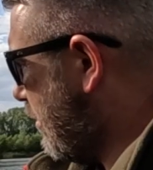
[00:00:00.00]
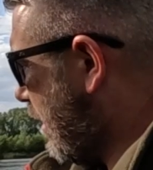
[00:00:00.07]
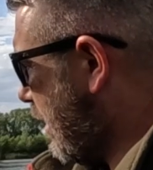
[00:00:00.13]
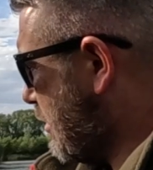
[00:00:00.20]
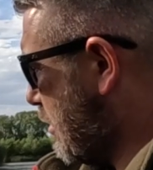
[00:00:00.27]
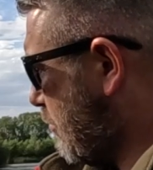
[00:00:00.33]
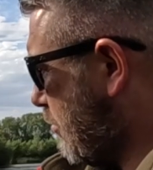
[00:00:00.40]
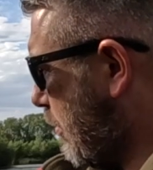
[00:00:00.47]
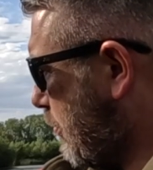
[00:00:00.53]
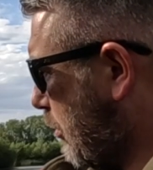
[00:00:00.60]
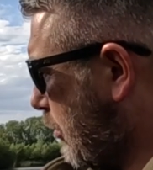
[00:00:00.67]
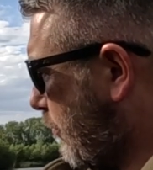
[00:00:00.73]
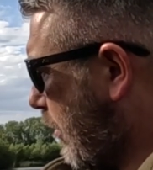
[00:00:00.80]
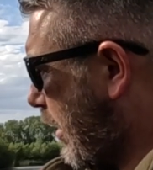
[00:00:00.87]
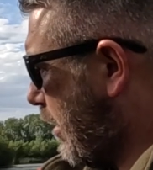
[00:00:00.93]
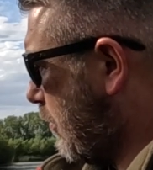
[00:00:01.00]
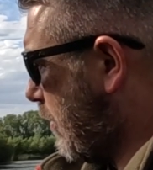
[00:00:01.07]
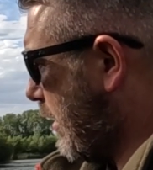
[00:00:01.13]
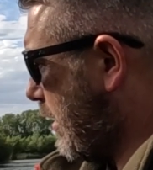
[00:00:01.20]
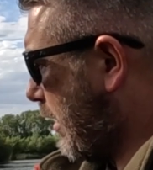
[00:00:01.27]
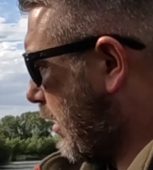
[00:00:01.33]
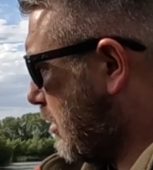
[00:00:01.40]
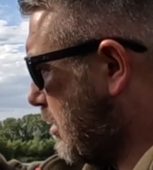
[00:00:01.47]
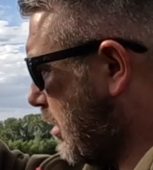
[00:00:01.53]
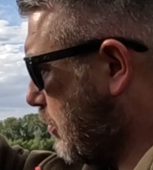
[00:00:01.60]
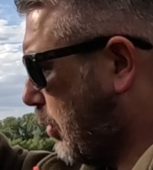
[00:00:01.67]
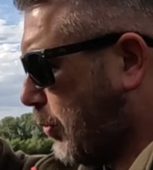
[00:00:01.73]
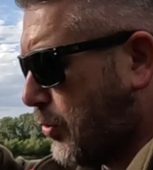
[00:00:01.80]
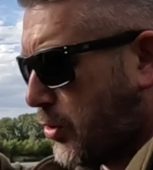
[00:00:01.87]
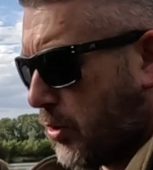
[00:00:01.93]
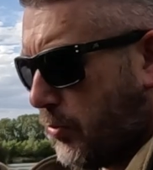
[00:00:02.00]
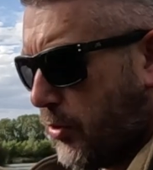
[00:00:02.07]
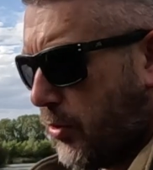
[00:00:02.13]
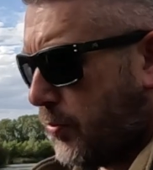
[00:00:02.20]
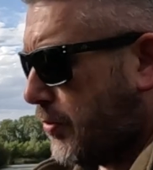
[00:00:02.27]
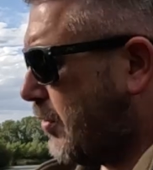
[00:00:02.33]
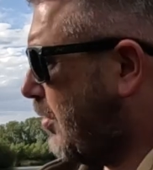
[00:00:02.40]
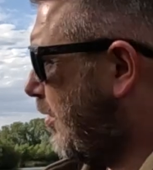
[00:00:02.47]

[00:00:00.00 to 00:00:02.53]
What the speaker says: as the ripples fade away, you can see the bubbles coming up.